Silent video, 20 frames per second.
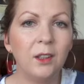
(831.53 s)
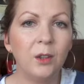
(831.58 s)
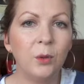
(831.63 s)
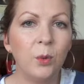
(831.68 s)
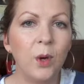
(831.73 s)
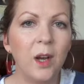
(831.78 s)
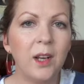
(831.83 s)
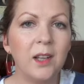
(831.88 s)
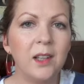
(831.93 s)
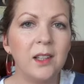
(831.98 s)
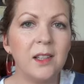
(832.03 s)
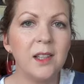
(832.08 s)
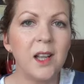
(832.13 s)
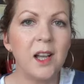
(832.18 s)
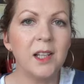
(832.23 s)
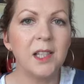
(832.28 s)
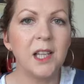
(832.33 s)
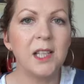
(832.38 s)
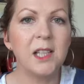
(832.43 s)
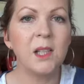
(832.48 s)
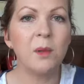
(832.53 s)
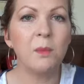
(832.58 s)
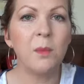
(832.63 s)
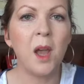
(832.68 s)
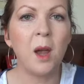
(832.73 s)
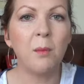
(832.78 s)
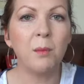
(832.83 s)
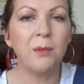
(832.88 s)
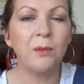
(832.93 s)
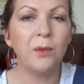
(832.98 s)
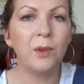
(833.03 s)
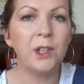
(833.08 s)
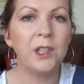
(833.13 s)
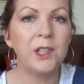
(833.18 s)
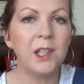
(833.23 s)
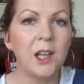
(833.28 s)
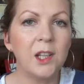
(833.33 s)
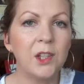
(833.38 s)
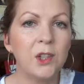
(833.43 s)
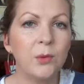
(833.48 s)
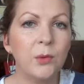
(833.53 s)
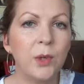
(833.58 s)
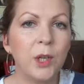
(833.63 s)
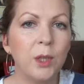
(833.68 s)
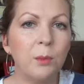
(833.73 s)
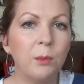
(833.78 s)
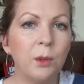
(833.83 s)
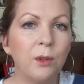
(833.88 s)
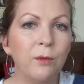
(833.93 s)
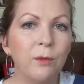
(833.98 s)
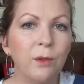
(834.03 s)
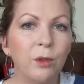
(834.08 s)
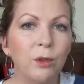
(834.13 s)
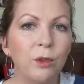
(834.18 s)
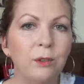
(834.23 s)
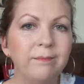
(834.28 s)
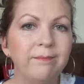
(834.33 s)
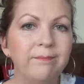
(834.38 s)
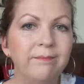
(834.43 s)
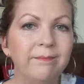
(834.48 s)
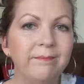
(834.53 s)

quite a decent amount before he starts throwing them on the floor.